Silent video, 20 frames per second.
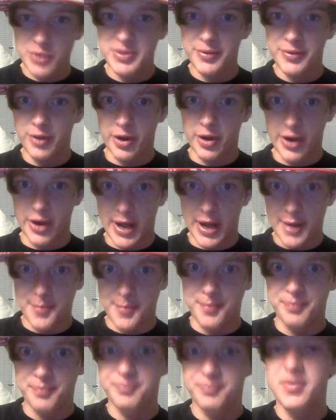to Florida
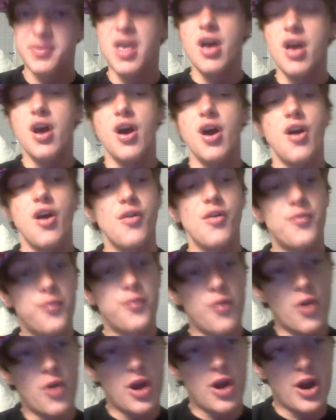
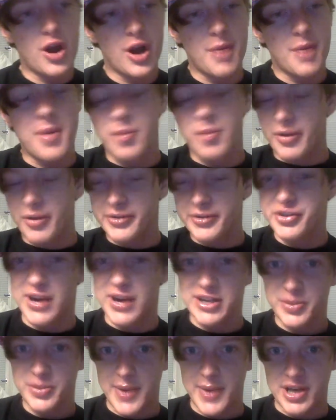for my brother's
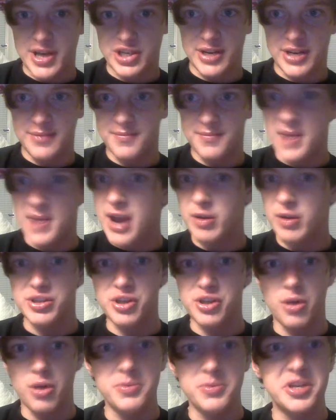graduation. I always
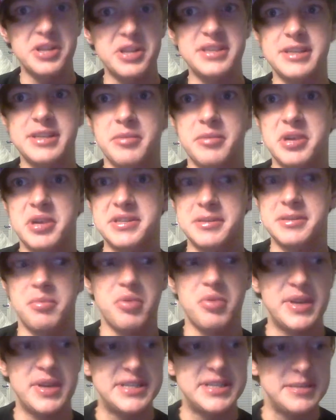go home during the summer at some
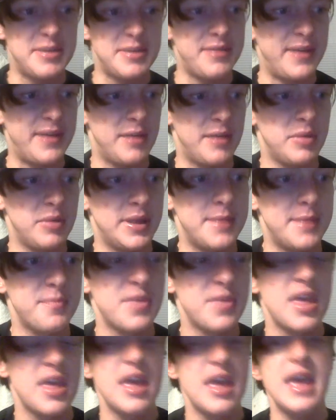point, see my family,
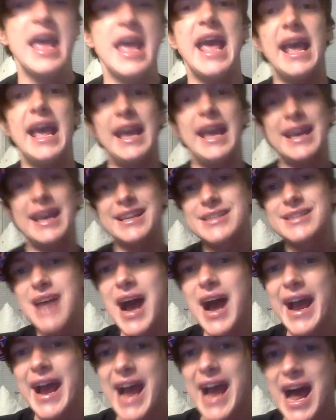and
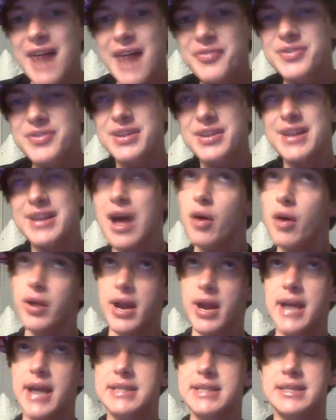I have, now in
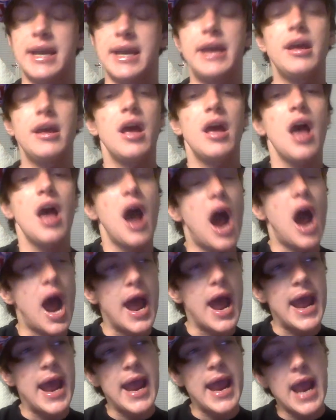hindsight,
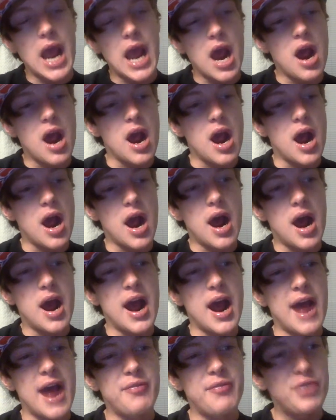I
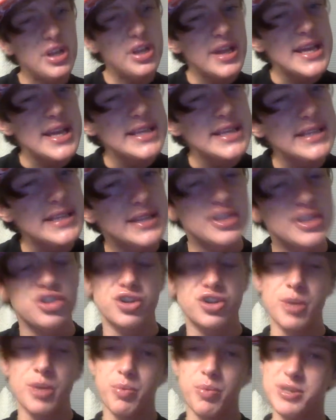realized that this
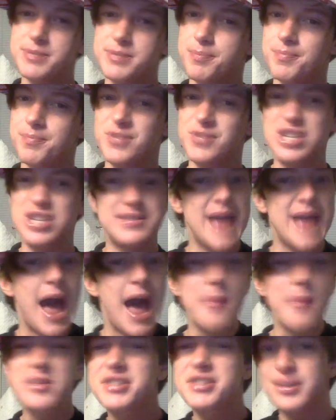trip just
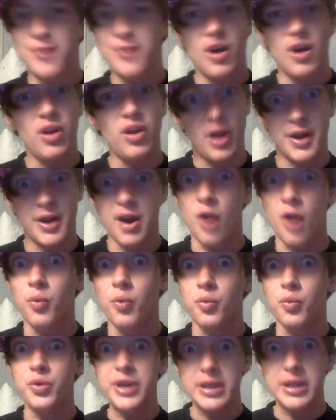happens to fall on a
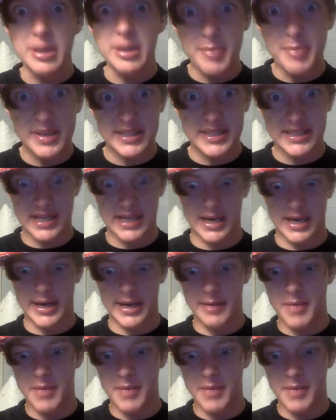really busy time,